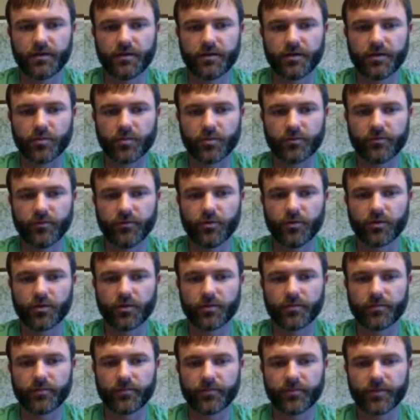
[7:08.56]
Number
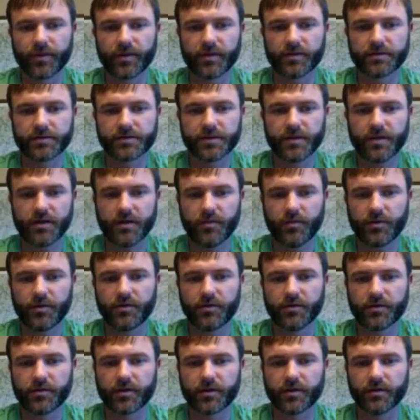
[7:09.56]
4, set up the
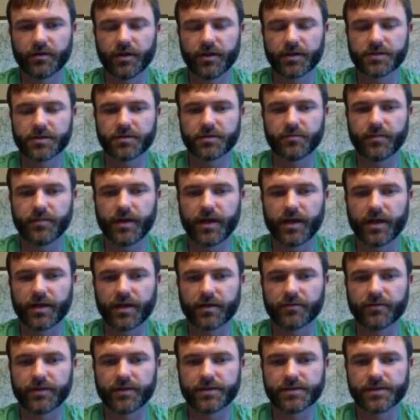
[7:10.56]
urine collection
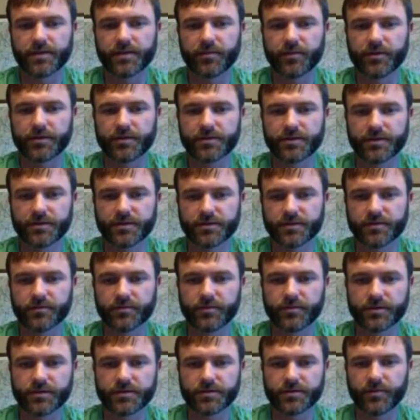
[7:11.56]
bag if a separate
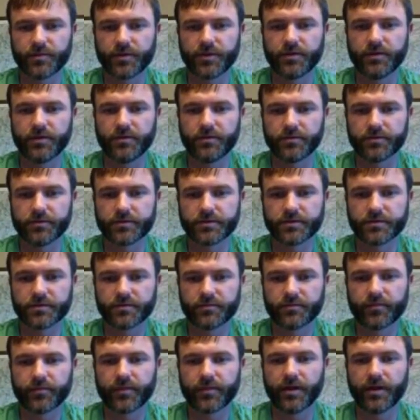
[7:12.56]
system is to be used,
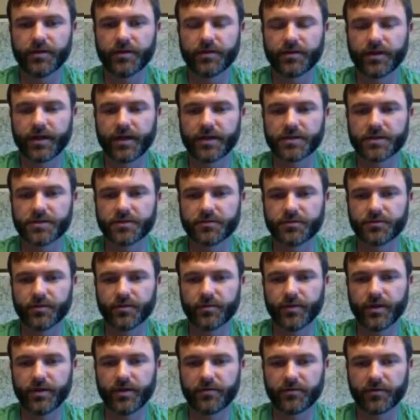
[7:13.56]
and attach it to
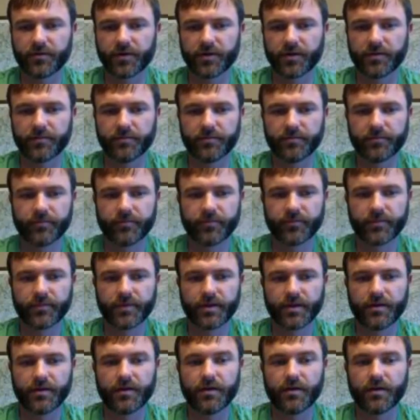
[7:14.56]
the bed frame.
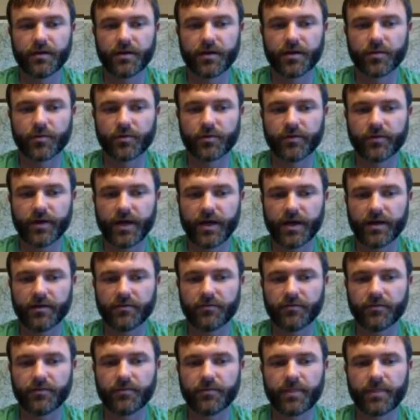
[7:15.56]
Number
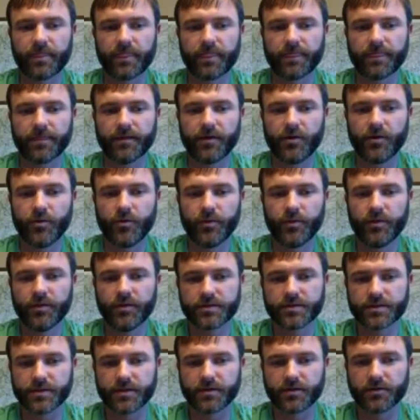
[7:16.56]
5, open
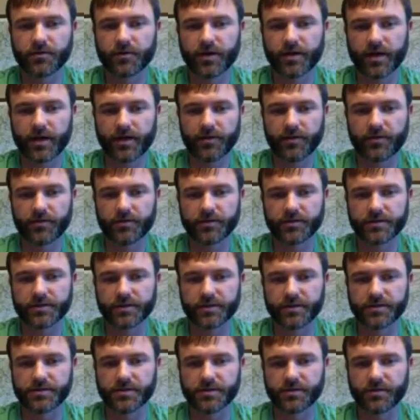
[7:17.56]
the sterile
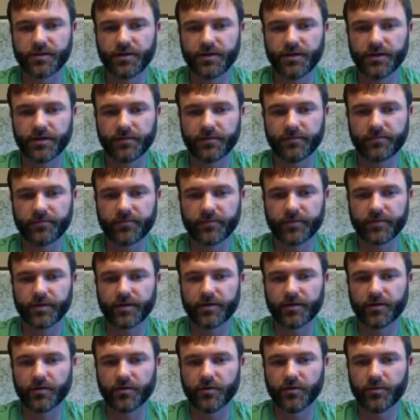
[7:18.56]
catheterization kit
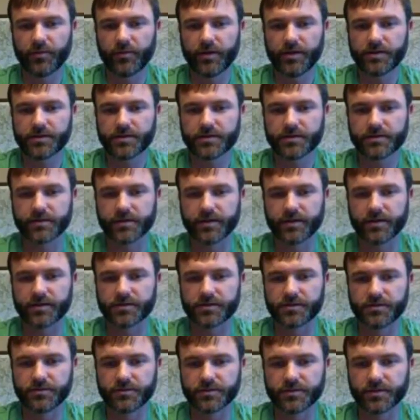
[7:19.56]
on the patient's
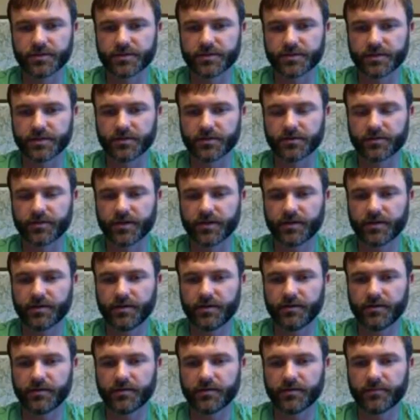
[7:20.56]
legs using sterile
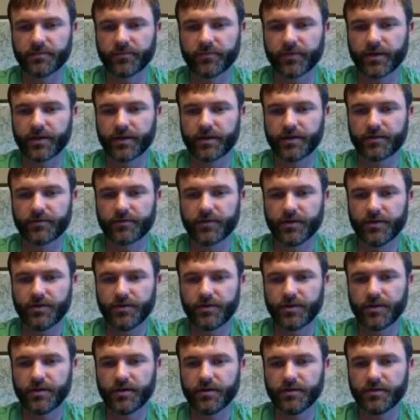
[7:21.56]
technique. If no
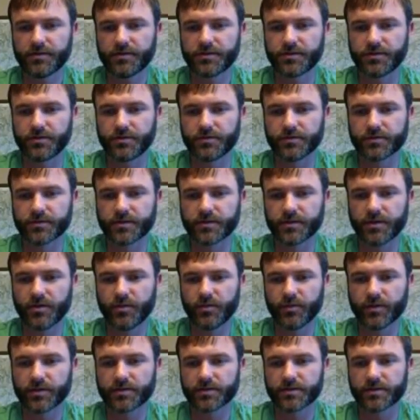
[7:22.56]
kit is used,
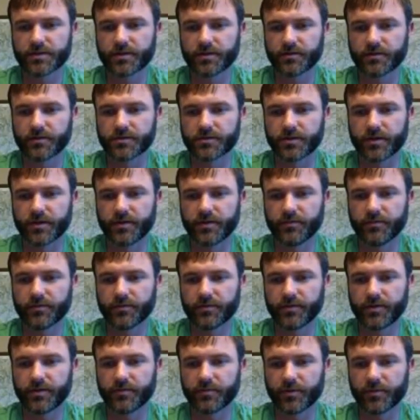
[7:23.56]
open a sterile drape
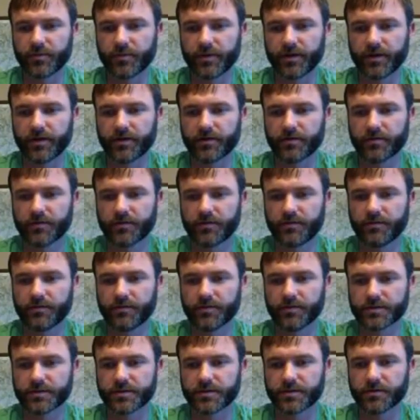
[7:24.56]
and prepare
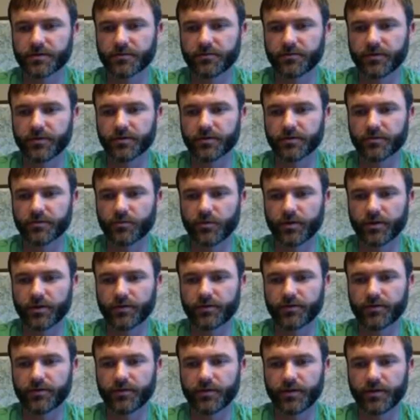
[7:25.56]
the sterile field
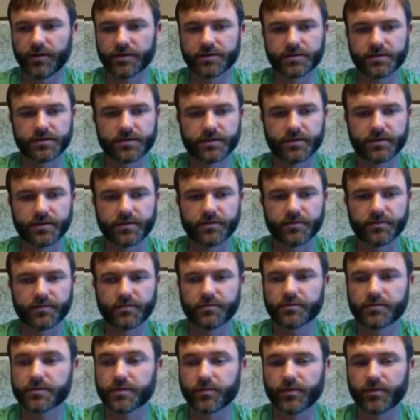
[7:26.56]
with the necessary
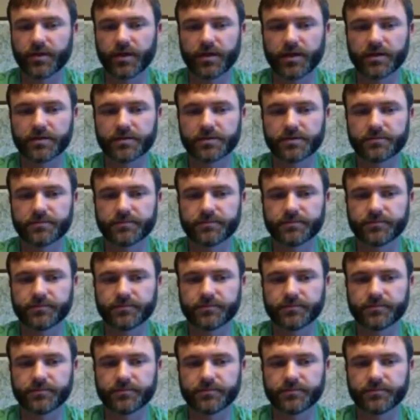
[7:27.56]
supplies.